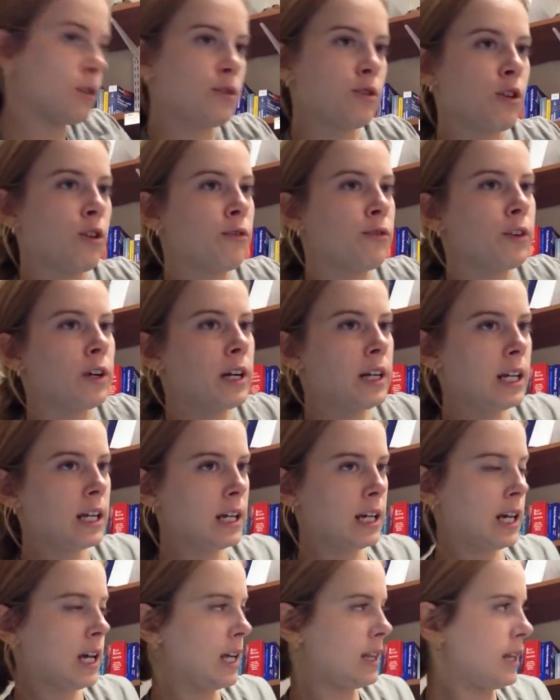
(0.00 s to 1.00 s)
So for any
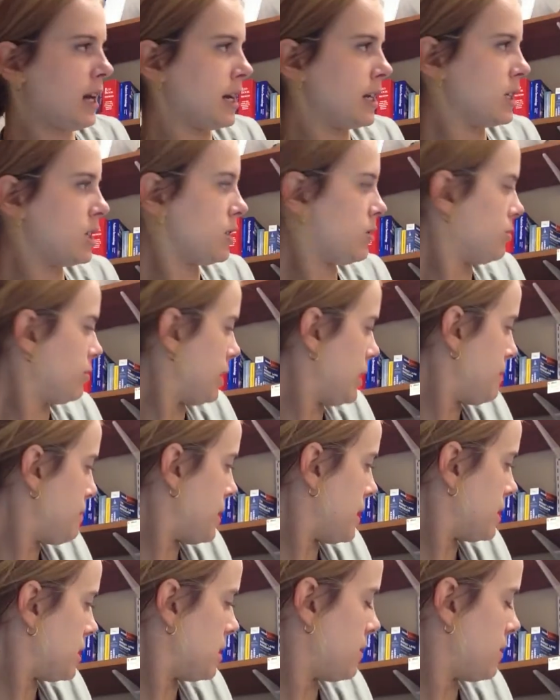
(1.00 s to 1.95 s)
kid that is 3 months